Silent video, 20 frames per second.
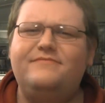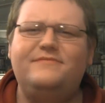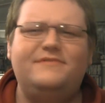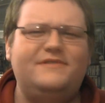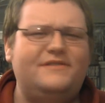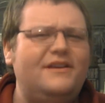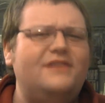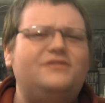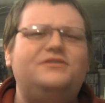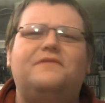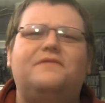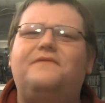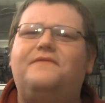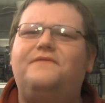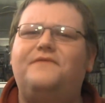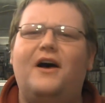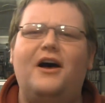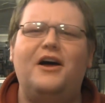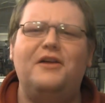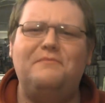such a
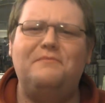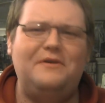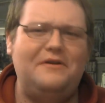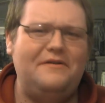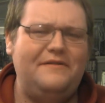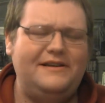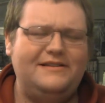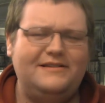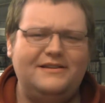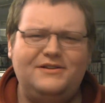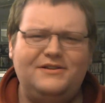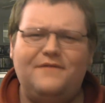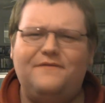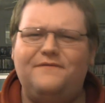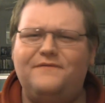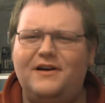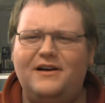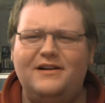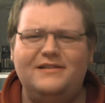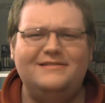fun movie, such a
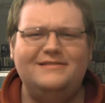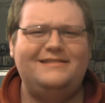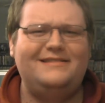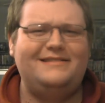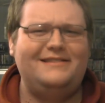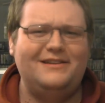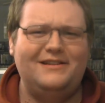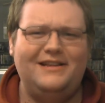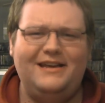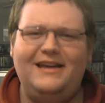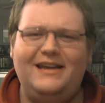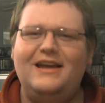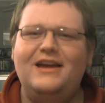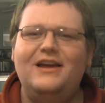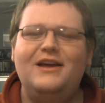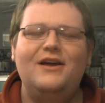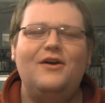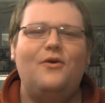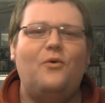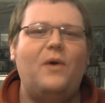fun, silly,
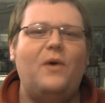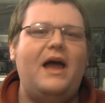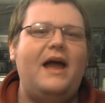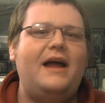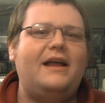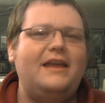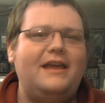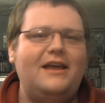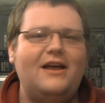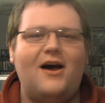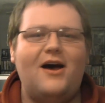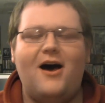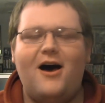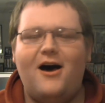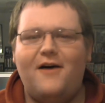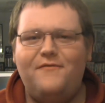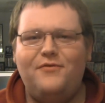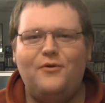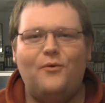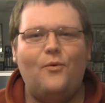wacky, off the